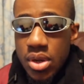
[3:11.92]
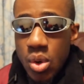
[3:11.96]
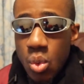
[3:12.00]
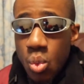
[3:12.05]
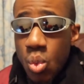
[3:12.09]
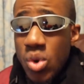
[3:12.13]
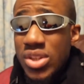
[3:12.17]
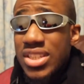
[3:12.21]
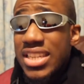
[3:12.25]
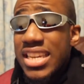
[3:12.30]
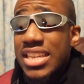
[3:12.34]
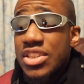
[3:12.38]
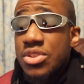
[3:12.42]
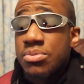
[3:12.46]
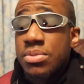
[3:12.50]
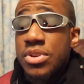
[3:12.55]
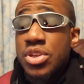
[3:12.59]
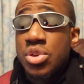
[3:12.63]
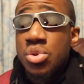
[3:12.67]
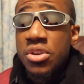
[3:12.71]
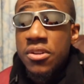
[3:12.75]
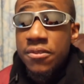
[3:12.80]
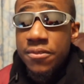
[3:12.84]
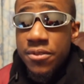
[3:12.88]
what he has
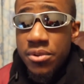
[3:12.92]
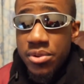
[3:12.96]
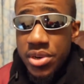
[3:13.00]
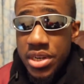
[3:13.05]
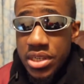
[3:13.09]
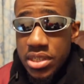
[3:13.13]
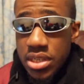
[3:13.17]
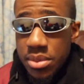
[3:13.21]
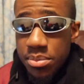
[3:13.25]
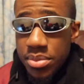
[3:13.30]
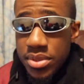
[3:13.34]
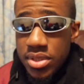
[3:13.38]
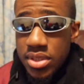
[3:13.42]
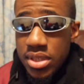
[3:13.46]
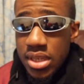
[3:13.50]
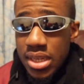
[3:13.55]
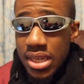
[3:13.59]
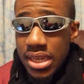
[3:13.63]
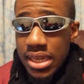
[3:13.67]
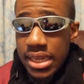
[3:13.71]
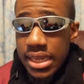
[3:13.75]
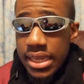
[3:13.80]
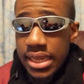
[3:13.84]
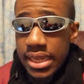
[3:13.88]
been doing for Egypt,
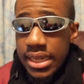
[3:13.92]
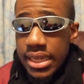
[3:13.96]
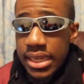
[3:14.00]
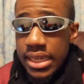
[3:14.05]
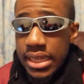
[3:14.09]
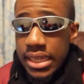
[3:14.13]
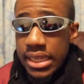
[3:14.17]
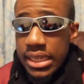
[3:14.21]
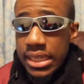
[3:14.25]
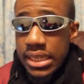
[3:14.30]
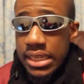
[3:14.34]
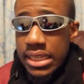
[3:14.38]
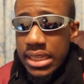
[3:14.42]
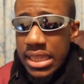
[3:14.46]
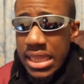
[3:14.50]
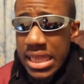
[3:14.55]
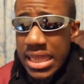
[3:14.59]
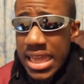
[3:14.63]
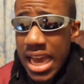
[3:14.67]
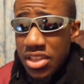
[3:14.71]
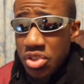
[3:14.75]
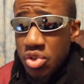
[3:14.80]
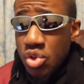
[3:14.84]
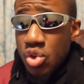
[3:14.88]

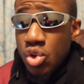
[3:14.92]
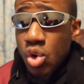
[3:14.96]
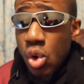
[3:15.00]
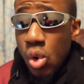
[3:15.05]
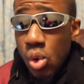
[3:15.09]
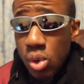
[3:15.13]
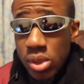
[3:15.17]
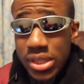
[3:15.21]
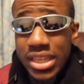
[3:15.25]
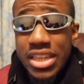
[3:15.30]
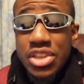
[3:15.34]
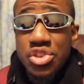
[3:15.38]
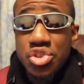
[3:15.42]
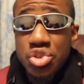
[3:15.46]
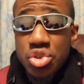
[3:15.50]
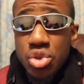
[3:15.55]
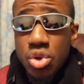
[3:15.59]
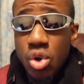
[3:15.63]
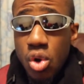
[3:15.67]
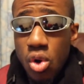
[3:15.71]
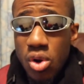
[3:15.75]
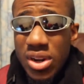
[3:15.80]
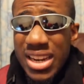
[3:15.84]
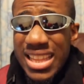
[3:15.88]
that goal he
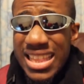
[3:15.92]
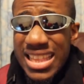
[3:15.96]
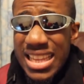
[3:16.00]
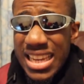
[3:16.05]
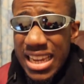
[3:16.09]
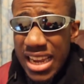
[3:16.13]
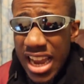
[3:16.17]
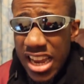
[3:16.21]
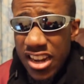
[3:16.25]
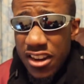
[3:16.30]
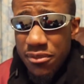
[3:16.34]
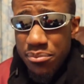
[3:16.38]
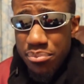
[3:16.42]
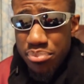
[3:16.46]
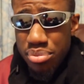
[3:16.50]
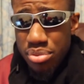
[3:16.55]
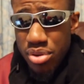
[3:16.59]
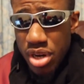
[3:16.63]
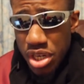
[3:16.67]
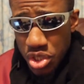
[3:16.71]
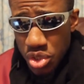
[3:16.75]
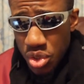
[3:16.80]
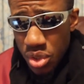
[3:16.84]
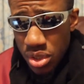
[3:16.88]
scored, the kind of
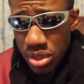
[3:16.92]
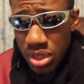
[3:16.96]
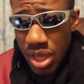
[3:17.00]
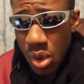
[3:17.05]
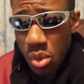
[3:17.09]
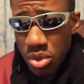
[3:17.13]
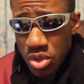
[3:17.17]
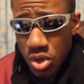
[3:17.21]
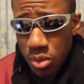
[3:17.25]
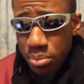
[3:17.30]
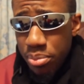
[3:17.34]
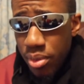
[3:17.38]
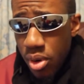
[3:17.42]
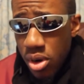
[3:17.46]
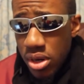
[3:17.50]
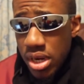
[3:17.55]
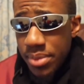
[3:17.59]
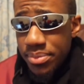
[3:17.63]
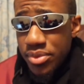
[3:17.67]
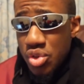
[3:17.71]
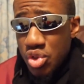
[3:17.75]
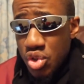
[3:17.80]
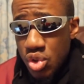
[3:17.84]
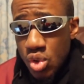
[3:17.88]
pressure that was upon
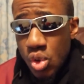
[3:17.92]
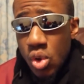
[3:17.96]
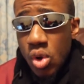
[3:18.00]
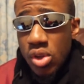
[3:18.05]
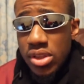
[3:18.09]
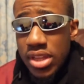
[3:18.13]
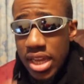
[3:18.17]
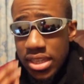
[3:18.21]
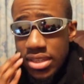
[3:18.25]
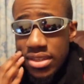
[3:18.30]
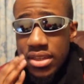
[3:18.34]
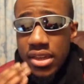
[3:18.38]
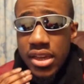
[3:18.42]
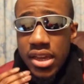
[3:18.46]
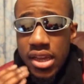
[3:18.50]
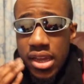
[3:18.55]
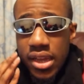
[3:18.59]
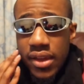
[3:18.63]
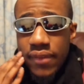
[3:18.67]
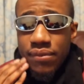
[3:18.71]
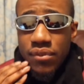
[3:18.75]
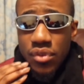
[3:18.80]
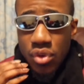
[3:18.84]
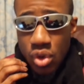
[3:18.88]
him to score that
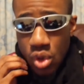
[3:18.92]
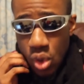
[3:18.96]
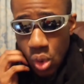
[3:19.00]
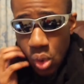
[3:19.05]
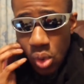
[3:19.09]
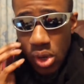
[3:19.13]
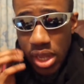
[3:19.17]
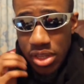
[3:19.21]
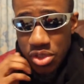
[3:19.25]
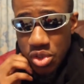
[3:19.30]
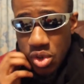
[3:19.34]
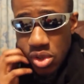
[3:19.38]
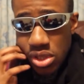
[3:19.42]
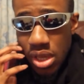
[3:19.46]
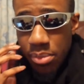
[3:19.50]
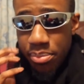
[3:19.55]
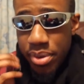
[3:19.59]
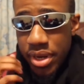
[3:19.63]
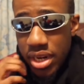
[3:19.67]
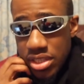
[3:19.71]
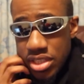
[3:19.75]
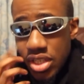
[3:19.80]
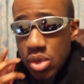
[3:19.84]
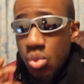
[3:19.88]
goal and score that
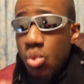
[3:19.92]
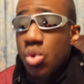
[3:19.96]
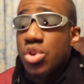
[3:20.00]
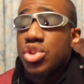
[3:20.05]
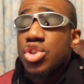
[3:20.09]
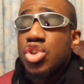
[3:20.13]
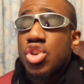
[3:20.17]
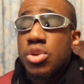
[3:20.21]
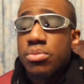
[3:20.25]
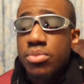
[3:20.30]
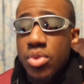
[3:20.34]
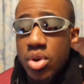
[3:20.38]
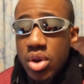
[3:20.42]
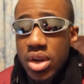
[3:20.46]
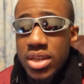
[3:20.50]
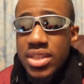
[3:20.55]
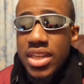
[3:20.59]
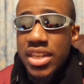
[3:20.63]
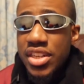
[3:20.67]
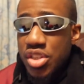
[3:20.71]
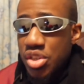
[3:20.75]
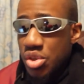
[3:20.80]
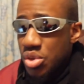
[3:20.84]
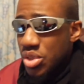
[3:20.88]
penalty was humongous
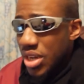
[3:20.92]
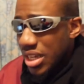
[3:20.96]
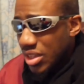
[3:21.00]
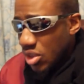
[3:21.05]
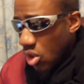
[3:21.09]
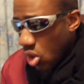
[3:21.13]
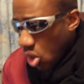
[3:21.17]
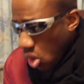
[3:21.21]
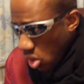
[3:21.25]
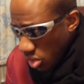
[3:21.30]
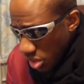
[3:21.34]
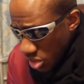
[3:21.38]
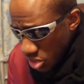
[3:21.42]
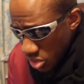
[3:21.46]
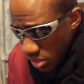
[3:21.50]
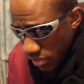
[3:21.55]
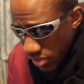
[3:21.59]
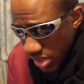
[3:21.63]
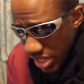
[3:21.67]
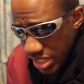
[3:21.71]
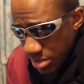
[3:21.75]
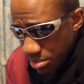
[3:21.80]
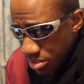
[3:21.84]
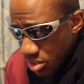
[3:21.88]
and huge. And all the
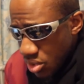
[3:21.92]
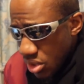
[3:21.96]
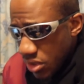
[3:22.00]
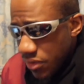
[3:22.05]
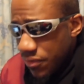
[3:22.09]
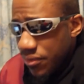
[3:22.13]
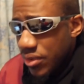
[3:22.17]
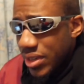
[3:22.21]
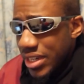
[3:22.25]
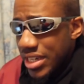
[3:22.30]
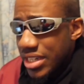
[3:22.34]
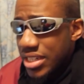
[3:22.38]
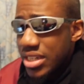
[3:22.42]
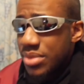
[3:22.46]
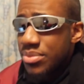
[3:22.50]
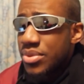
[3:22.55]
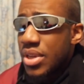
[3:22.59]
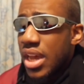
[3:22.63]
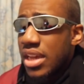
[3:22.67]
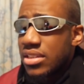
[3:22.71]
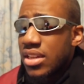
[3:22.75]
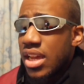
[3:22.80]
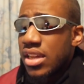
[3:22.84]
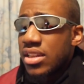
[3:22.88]
stuff that he's been doing for Egypt
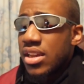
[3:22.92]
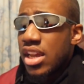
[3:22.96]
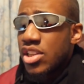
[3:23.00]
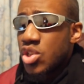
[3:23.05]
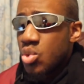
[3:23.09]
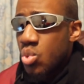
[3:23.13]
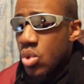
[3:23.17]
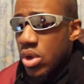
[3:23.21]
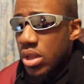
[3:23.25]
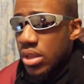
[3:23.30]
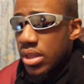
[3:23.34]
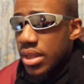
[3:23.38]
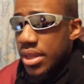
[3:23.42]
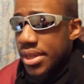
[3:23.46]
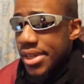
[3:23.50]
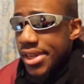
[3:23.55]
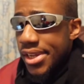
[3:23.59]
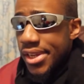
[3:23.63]
as well.